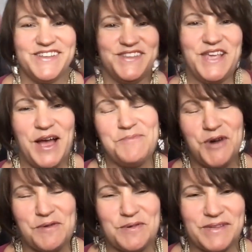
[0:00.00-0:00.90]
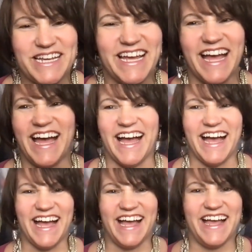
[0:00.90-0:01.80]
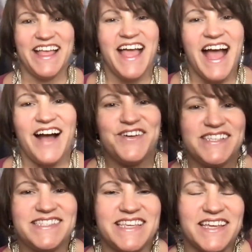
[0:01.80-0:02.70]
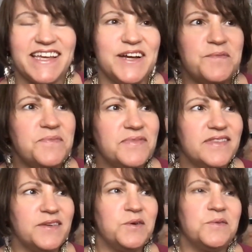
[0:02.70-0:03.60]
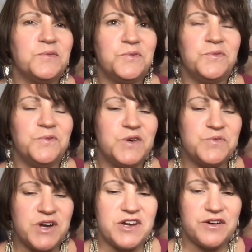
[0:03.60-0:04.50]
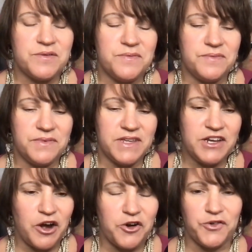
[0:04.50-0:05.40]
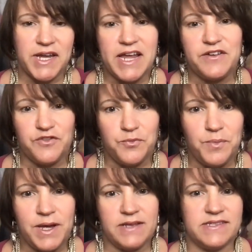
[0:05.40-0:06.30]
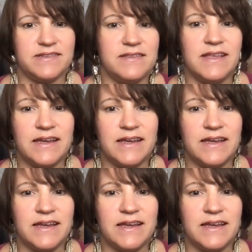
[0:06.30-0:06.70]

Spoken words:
Yeah, probably. I always think, when we're in our creative best,